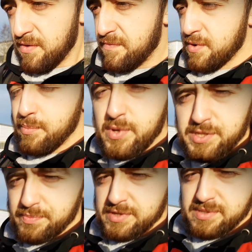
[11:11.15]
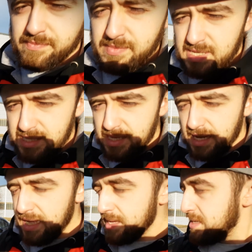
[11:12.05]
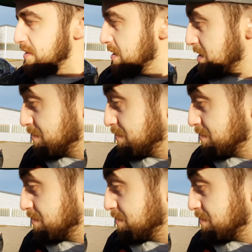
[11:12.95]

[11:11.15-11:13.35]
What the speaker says: from multiple media, is